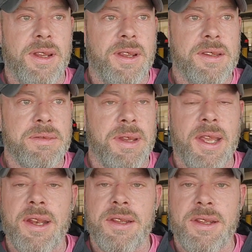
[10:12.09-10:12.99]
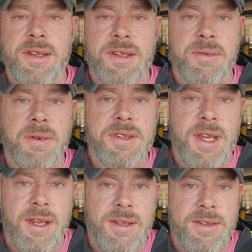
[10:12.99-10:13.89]
is we get into these
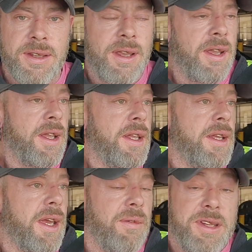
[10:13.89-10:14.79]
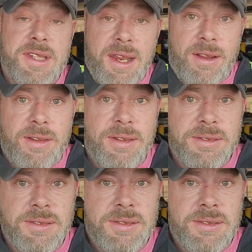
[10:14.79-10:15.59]
routines and we settle.